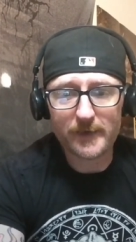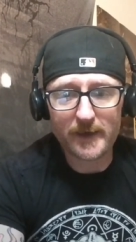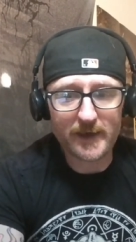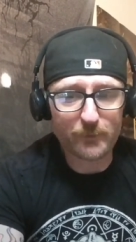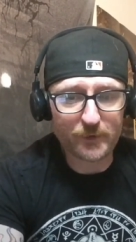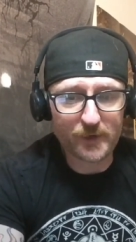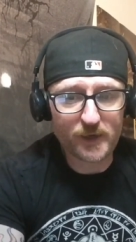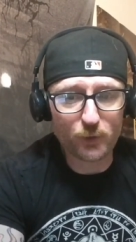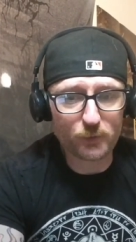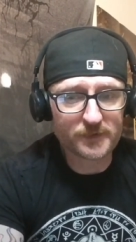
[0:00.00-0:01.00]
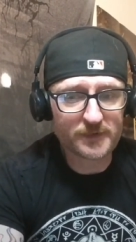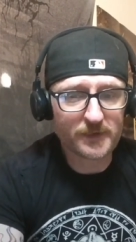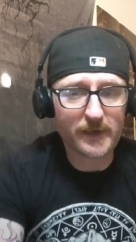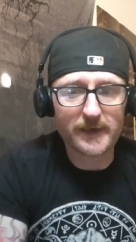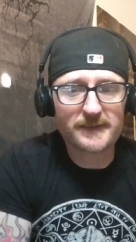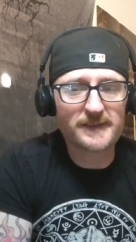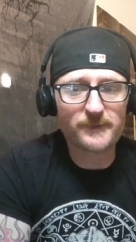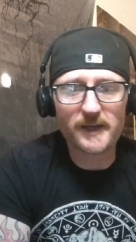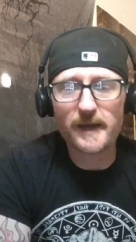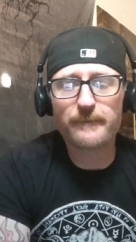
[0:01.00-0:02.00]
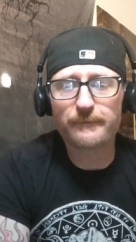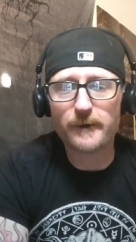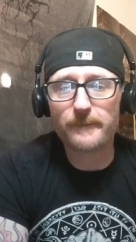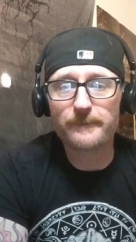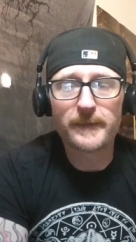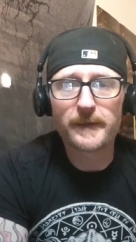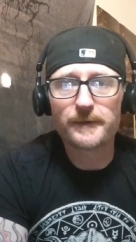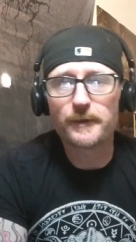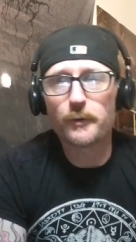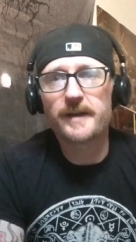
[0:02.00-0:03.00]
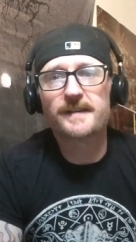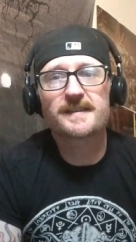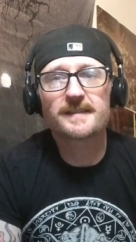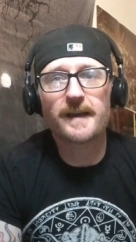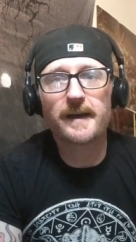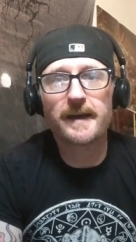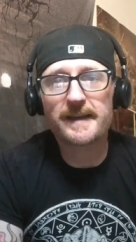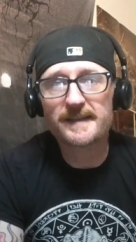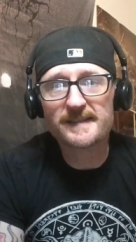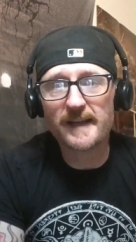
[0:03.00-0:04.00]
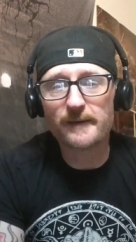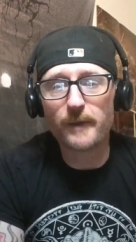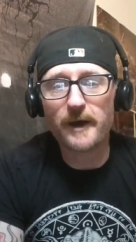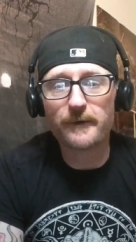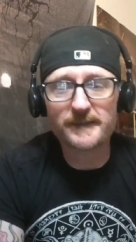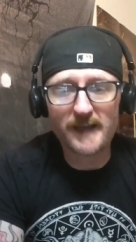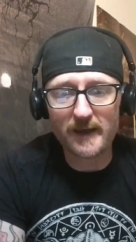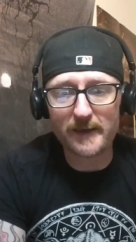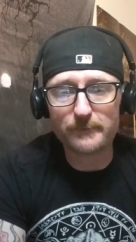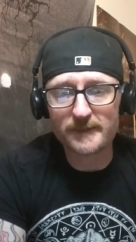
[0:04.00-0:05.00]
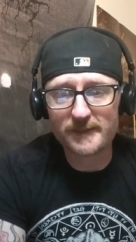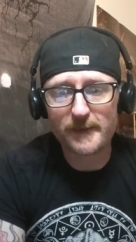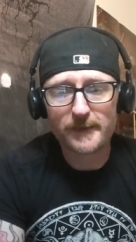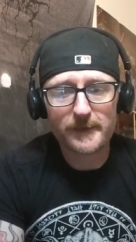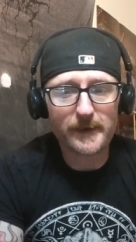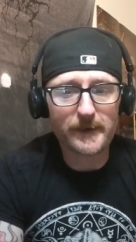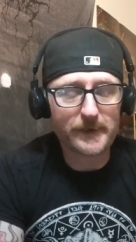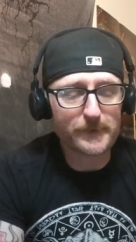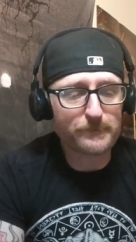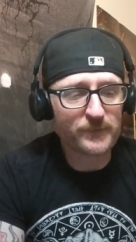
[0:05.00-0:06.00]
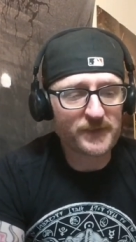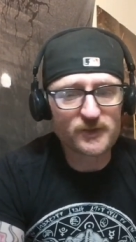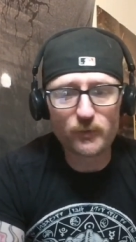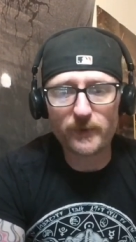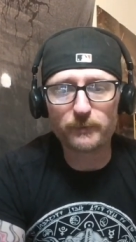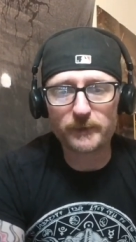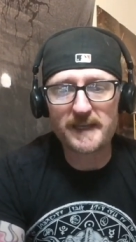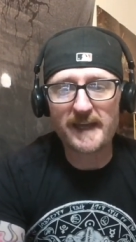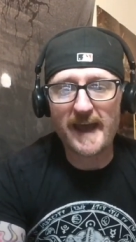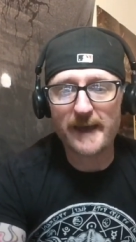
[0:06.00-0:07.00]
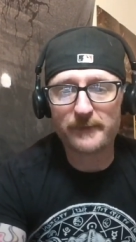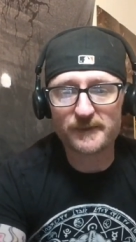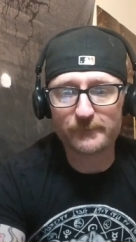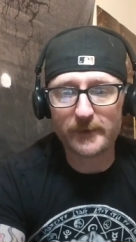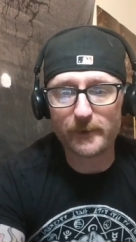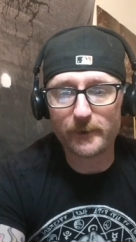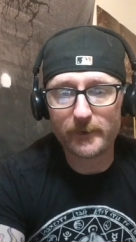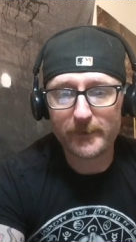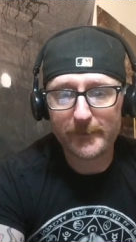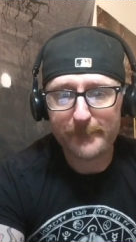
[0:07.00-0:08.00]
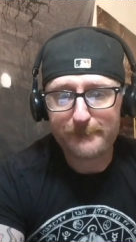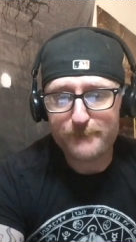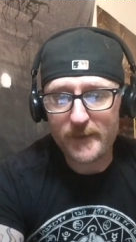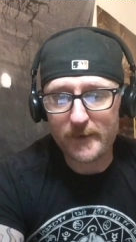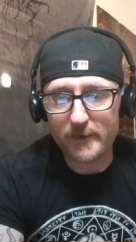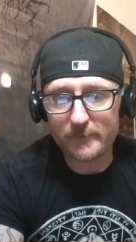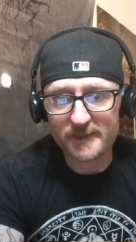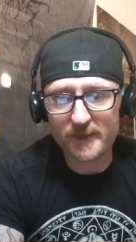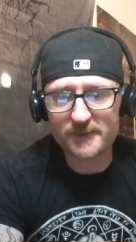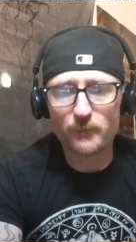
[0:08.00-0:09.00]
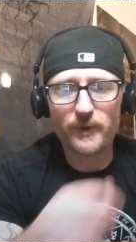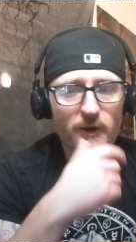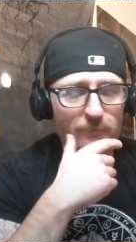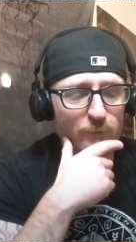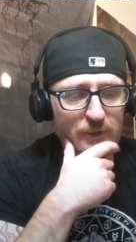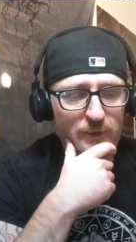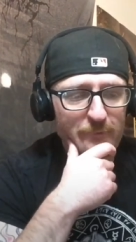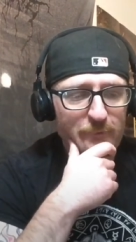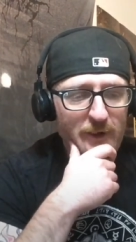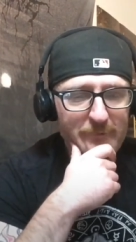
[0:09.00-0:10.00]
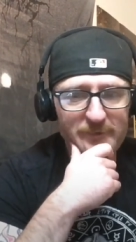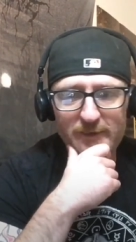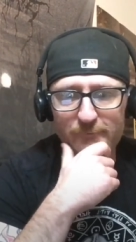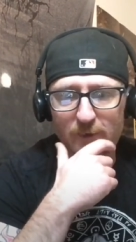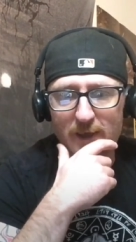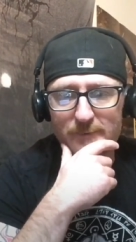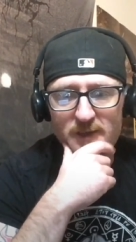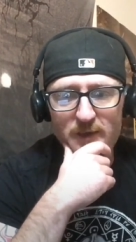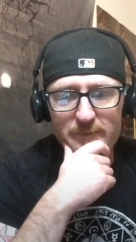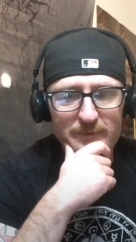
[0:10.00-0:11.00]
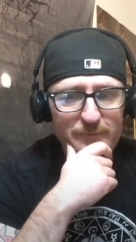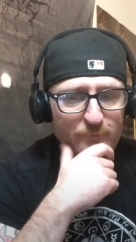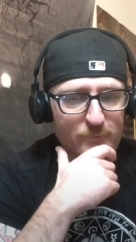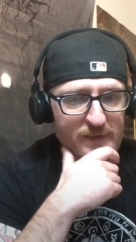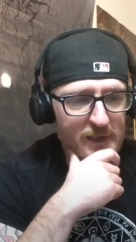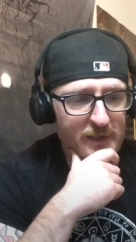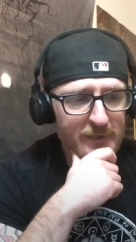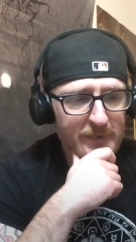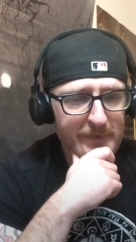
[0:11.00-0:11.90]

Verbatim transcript: uh, where the cult uh, seemed to come from. Though it is uh, it is set in modern times, um, the super bleak atmosphere um, is also part of where the Lovecraftian vibes come in for me.